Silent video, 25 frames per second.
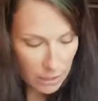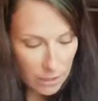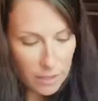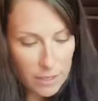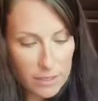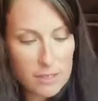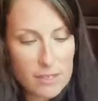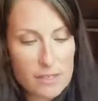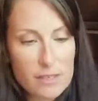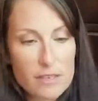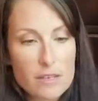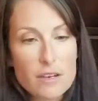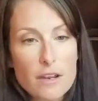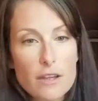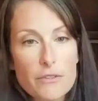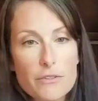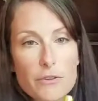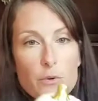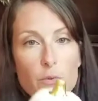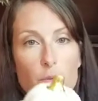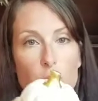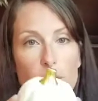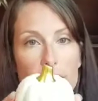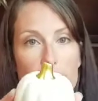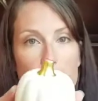This is
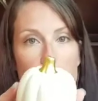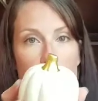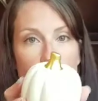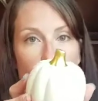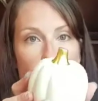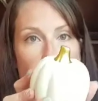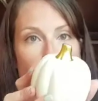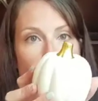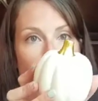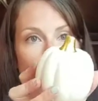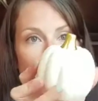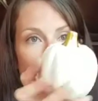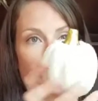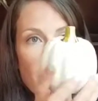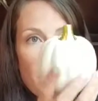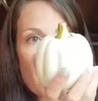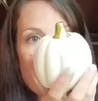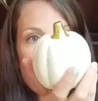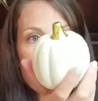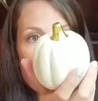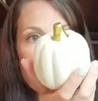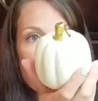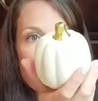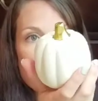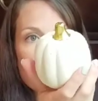another white ceramic
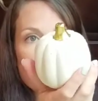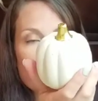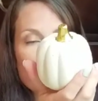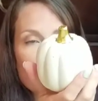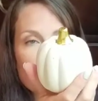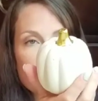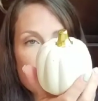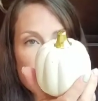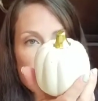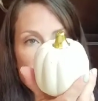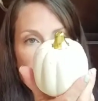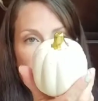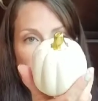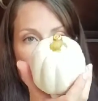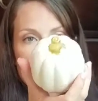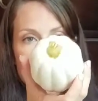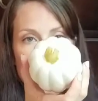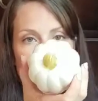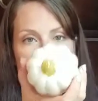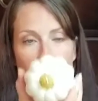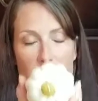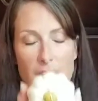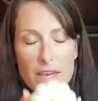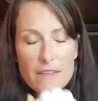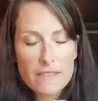pumpkin.
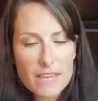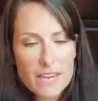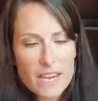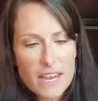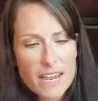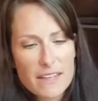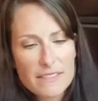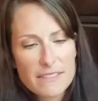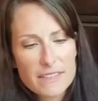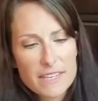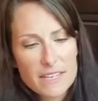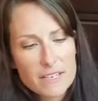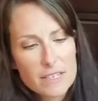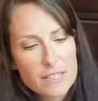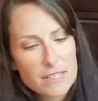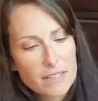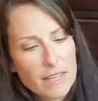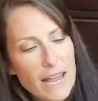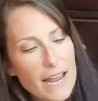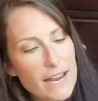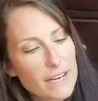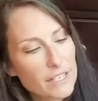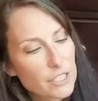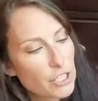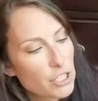They had these
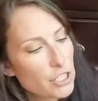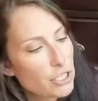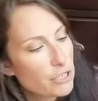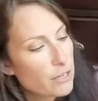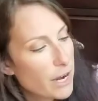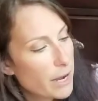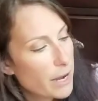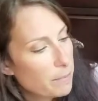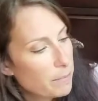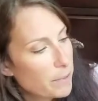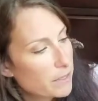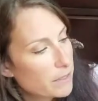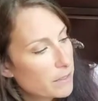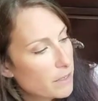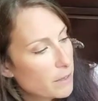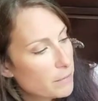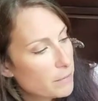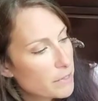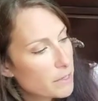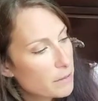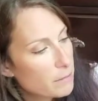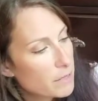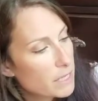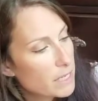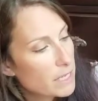last year. I picked up
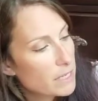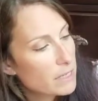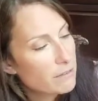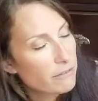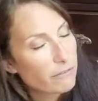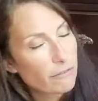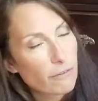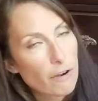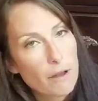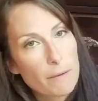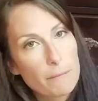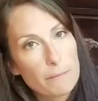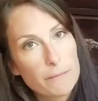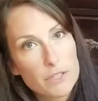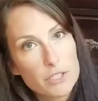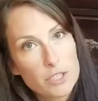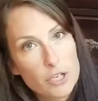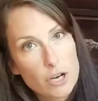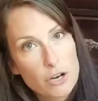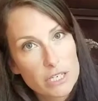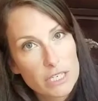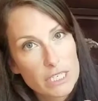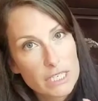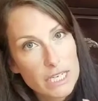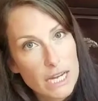some of these from the
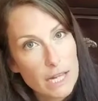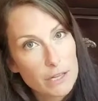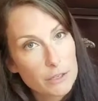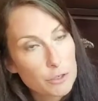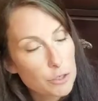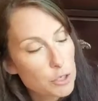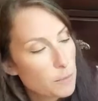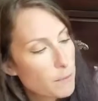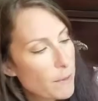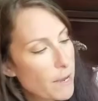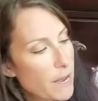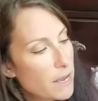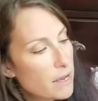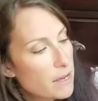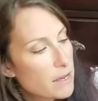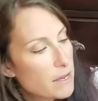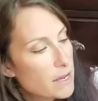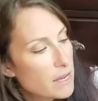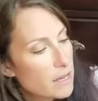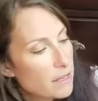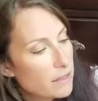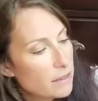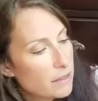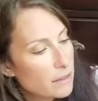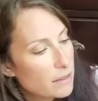Target Dollar Spot.
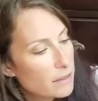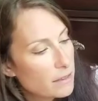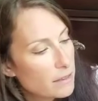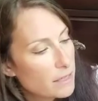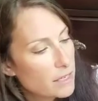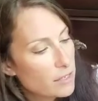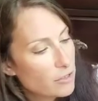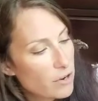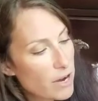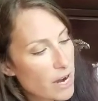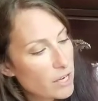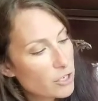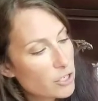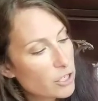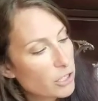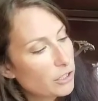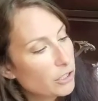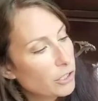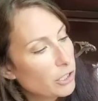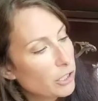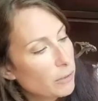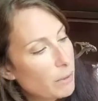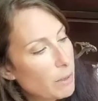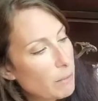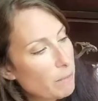These are actually a
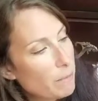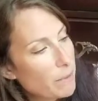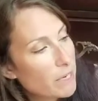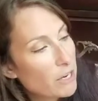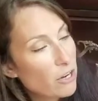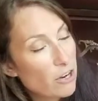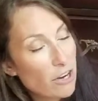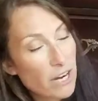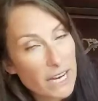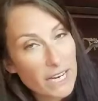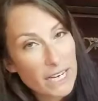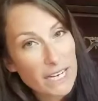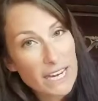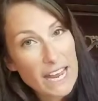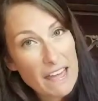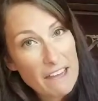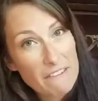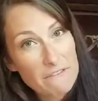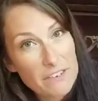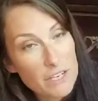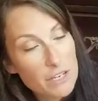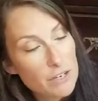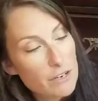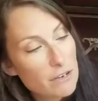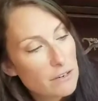little bit bigger and
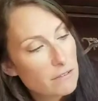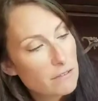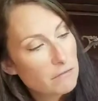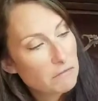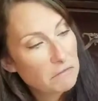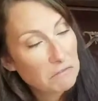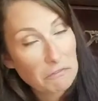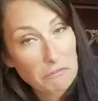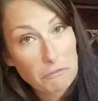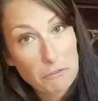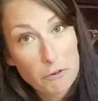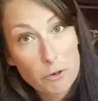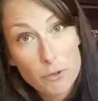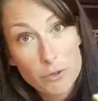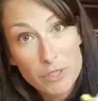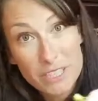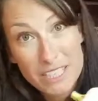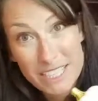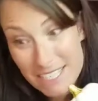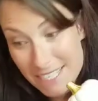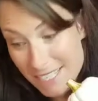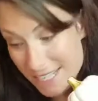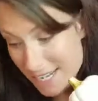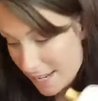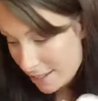heavier for
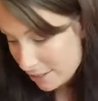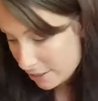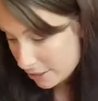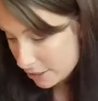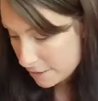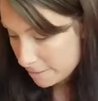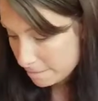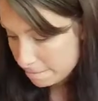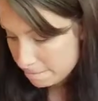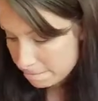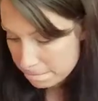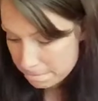only $1.